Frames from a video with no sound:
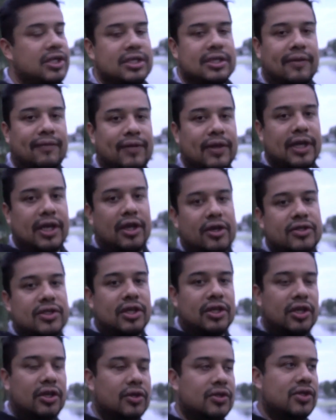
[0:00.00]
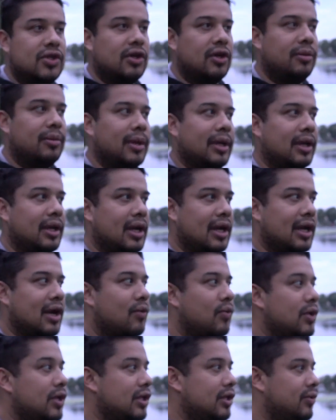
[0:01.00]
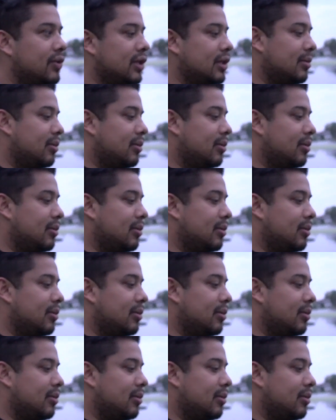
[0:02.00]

some videos on YouTube and I got really, really